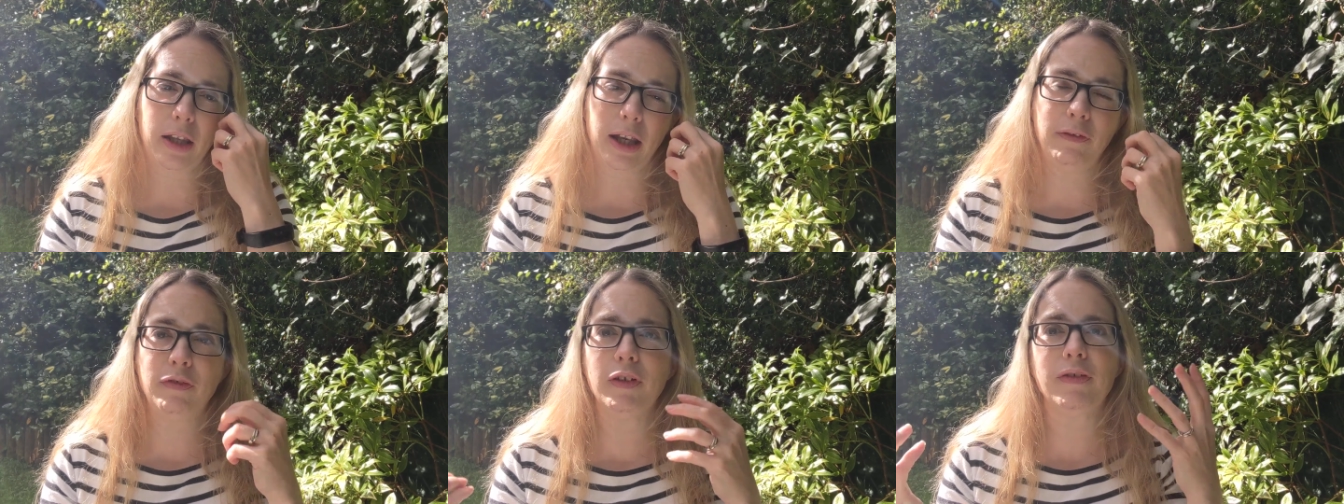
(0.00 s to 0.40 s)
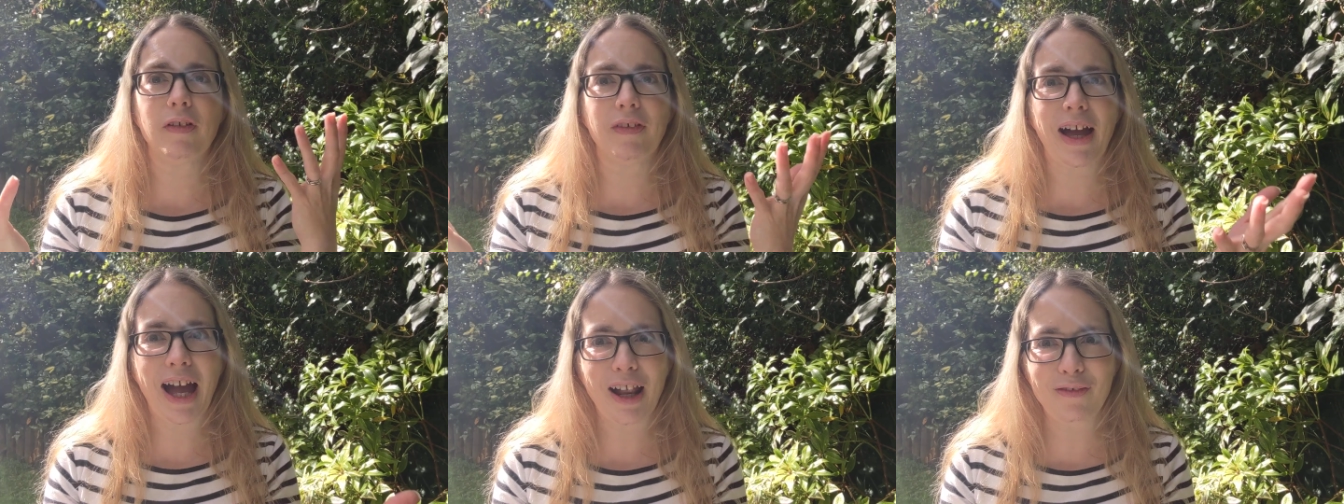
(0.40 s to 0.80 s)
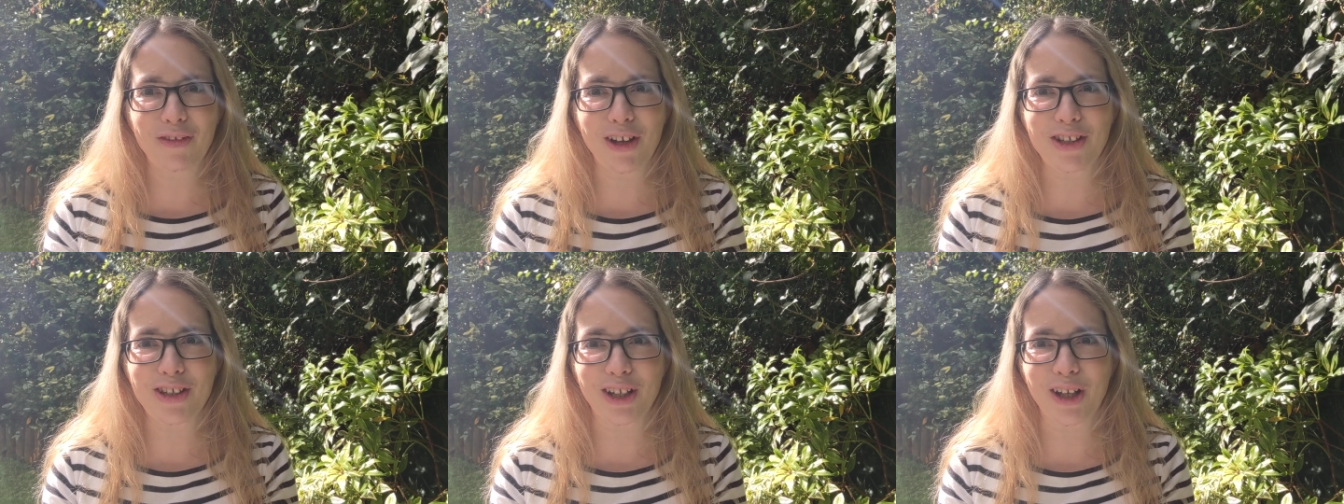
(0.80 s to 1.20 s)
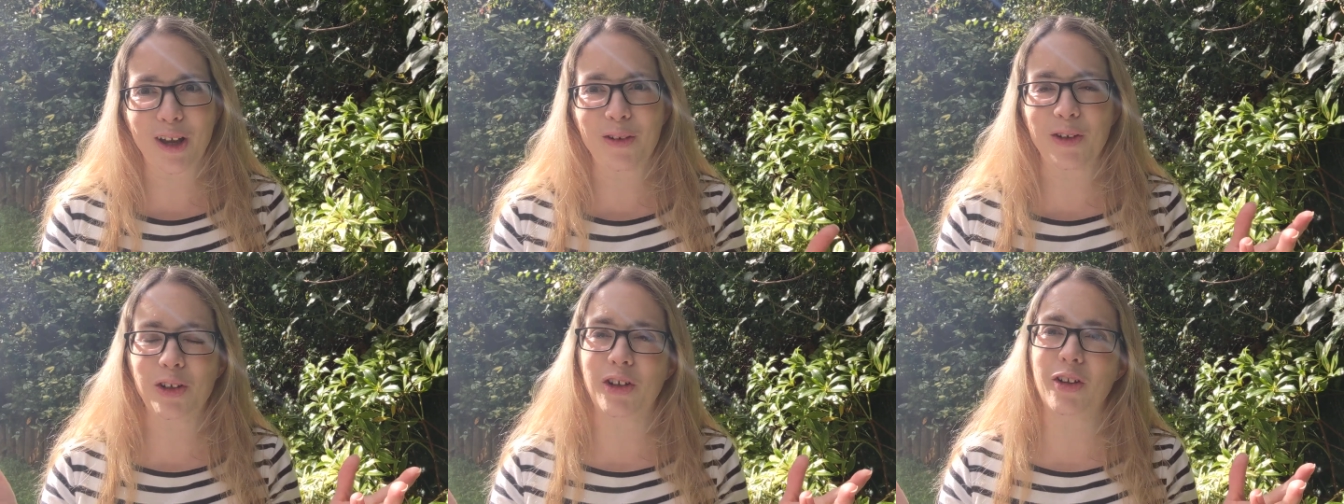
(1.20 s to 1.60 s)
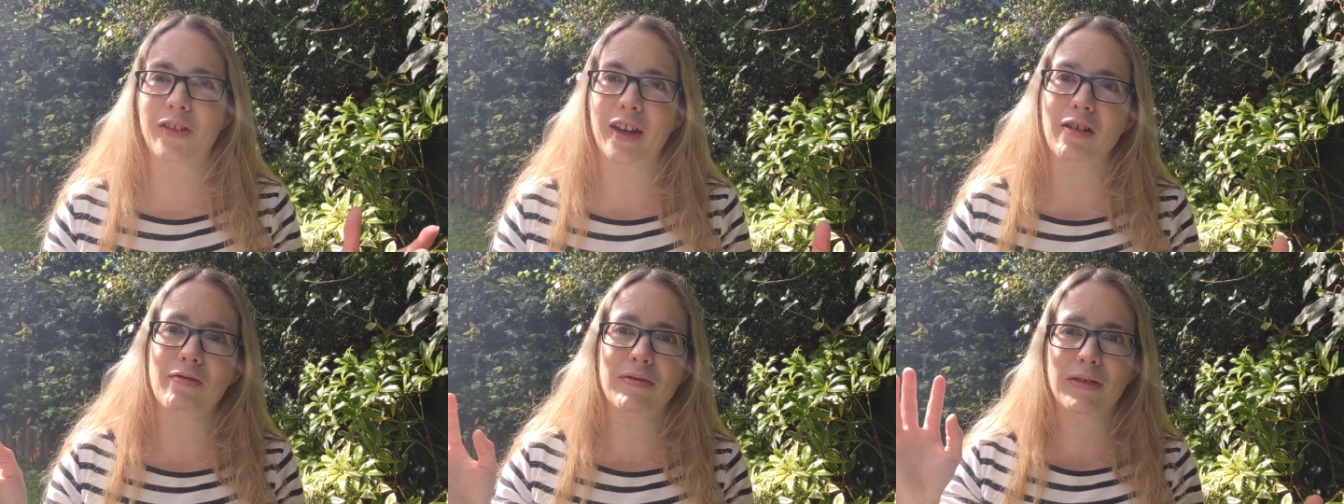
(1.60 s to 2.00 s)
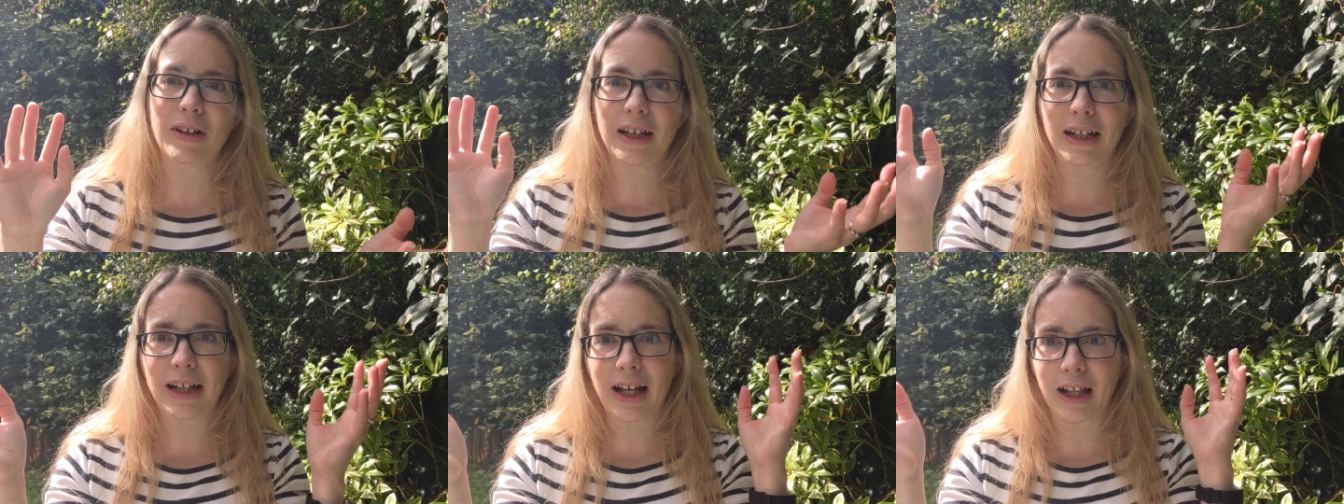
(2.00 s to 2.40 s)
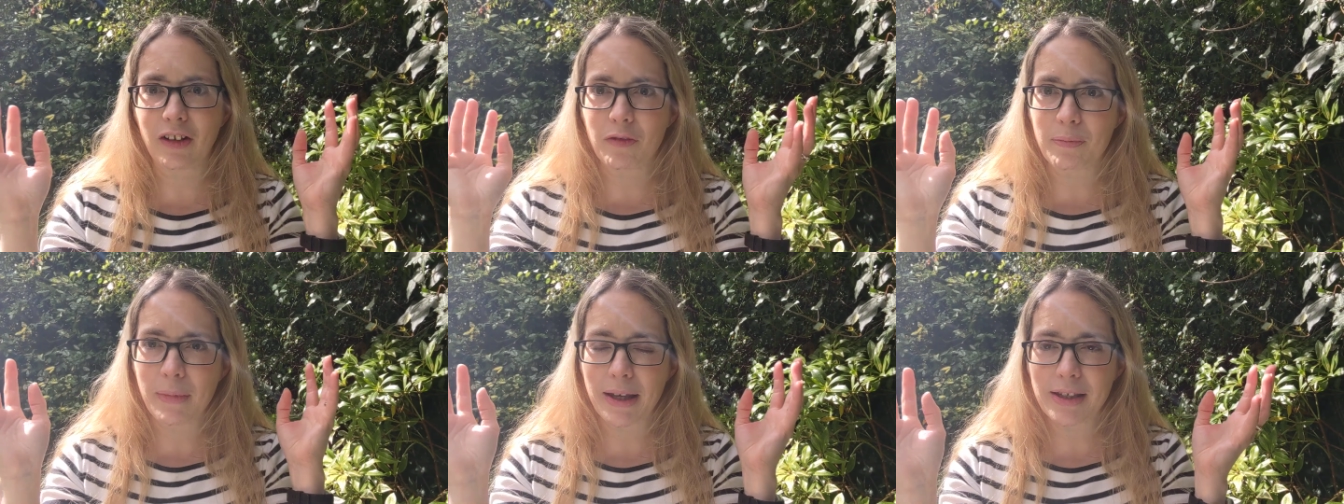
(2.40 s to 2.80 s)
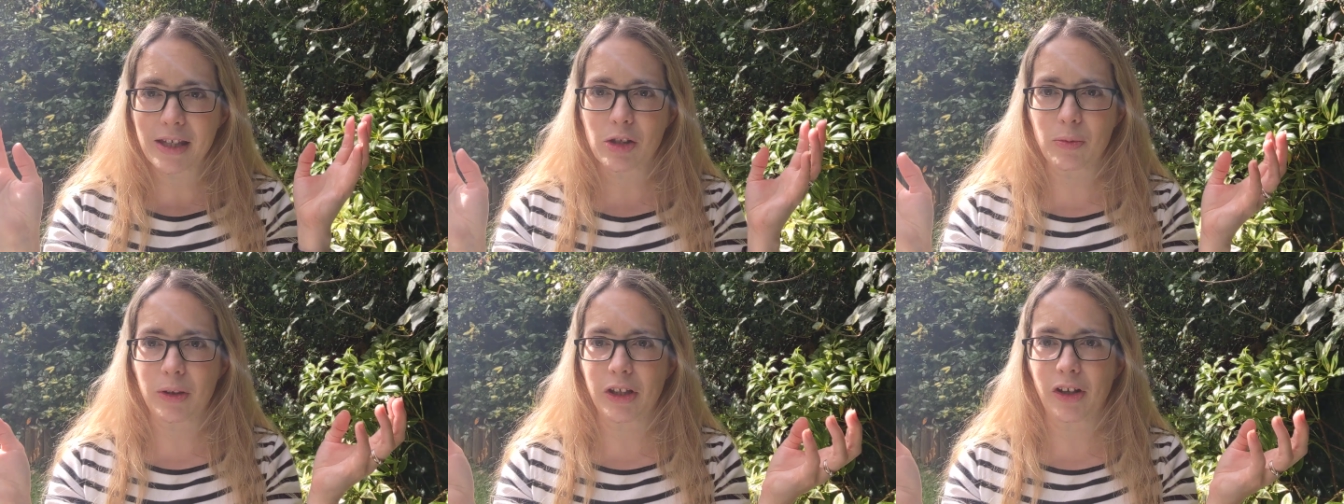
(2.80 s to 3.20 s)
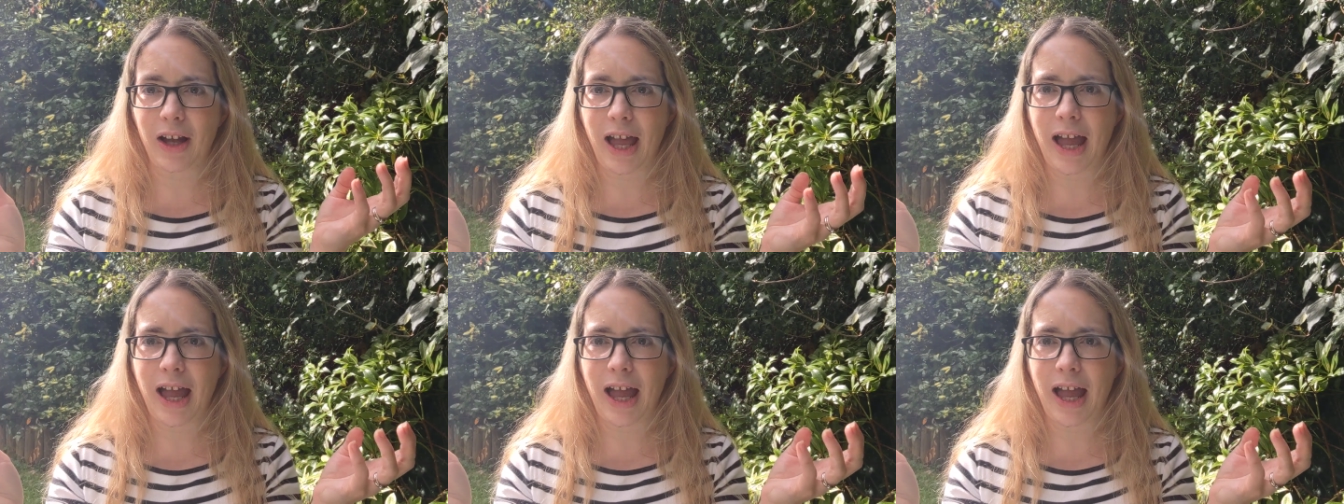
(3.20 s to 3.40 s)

if you've ever had vertigo you know that it really kind of messes with your